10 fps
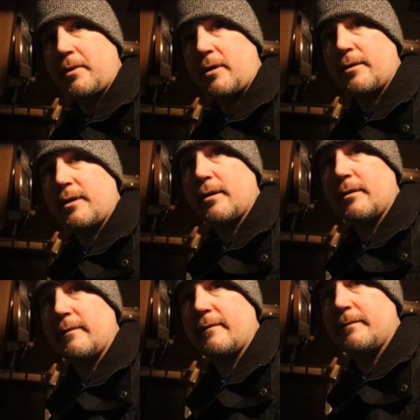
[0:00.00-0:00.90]
burner
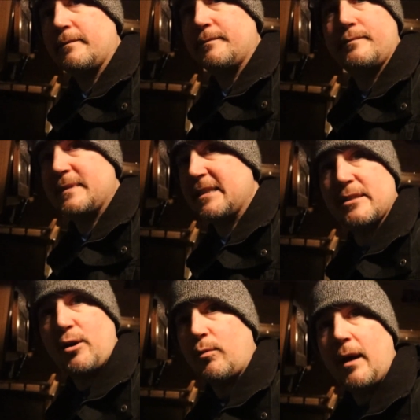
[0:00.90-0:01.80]
did
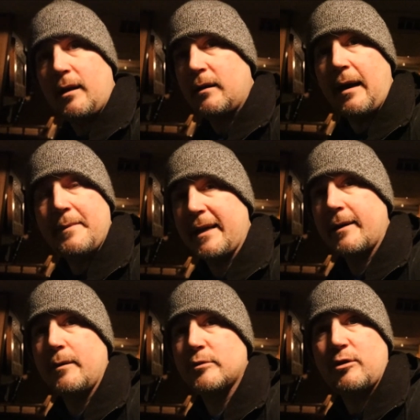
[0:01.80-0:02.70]
so well. I mean,
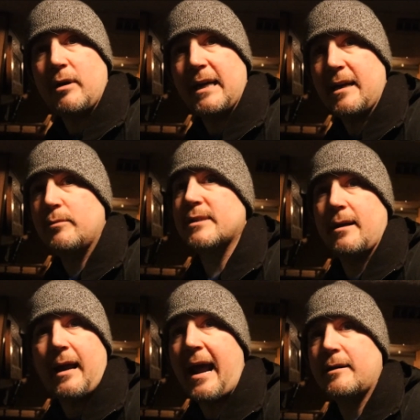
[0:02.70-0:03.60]
it was great. It was an
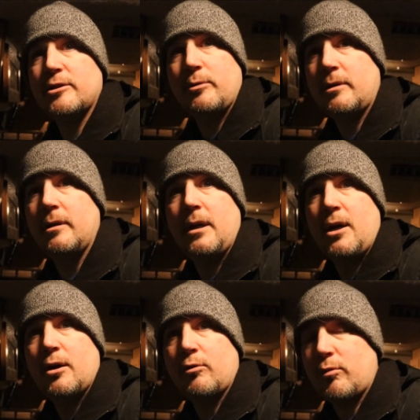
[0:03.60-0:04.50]
actual
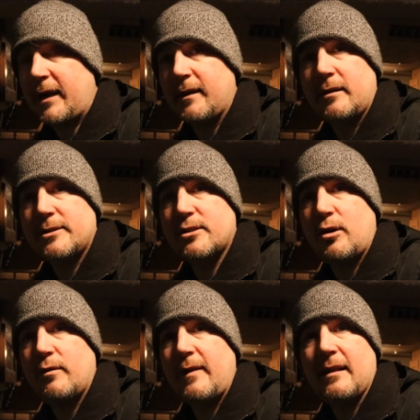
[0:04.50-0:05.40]
great little
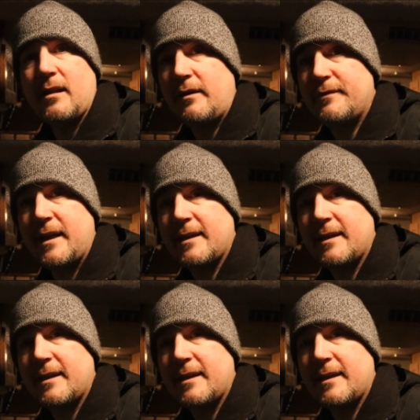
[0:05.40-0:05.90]
stove. I loved